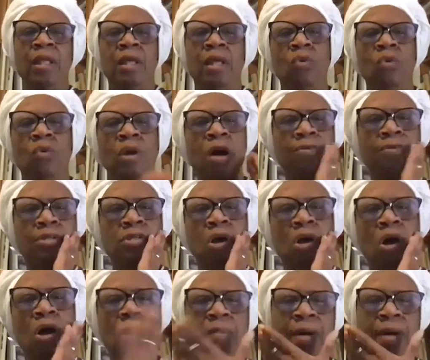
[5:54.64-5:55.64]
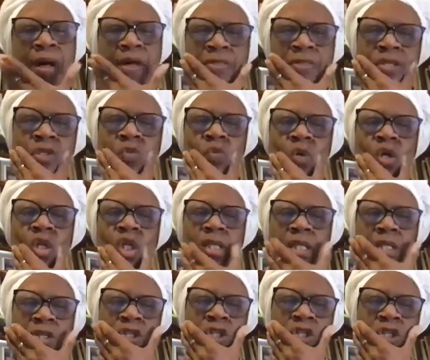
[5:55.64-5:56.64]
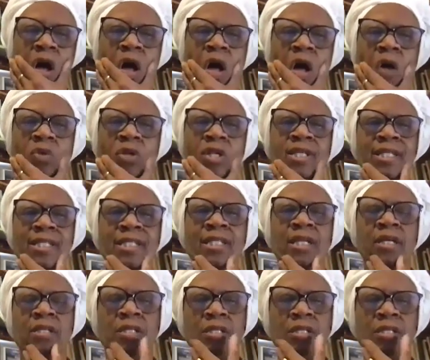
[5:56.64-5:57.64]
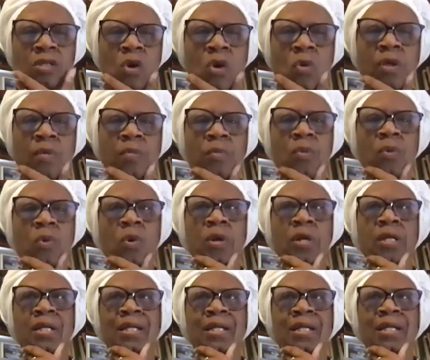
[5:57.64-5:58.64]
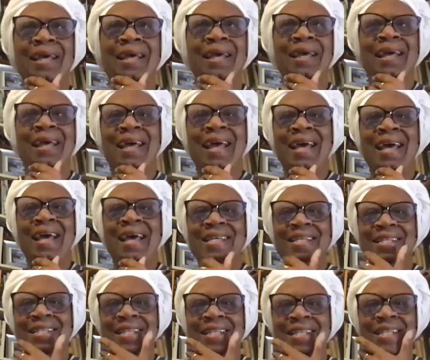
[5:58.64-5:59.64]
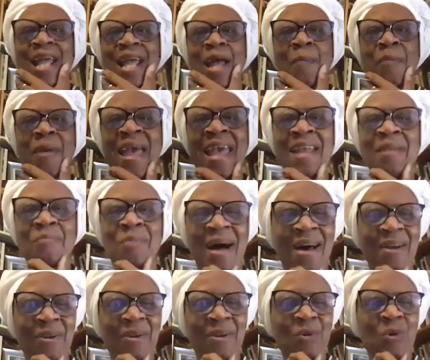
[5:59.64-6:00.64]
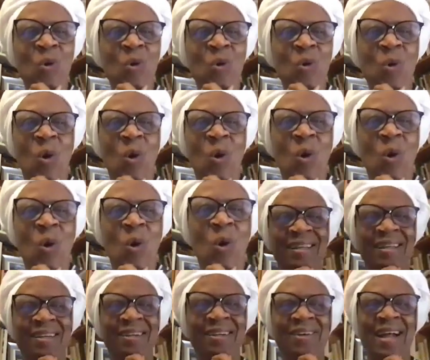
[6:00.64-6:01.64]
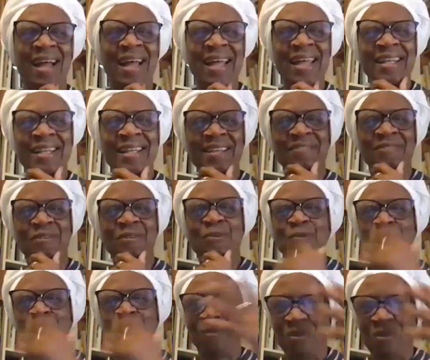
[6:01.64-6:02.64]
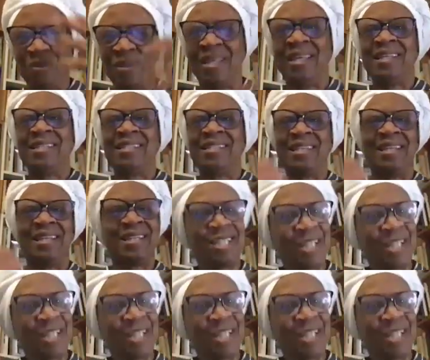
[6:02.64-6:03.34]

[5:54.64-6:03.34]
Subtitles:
We often talk about this one in the jaw, which is just so important, as the champagne bottle cork, right? And if you've seen a